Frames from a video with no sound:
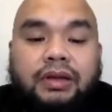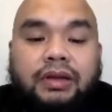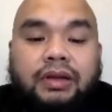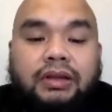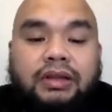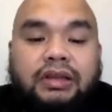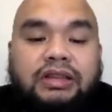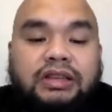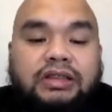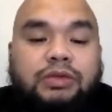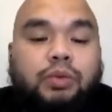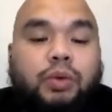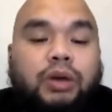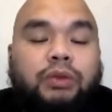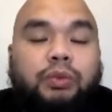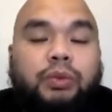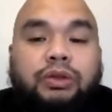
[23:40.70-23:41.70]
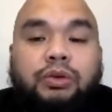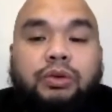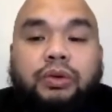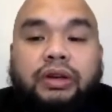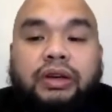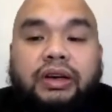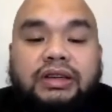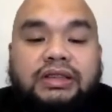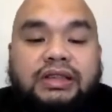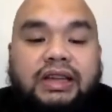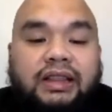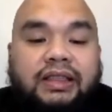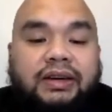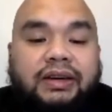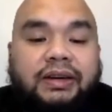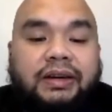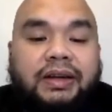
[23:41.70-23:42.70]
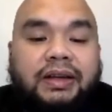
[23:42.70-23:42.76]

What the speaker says: This is what we do in our center.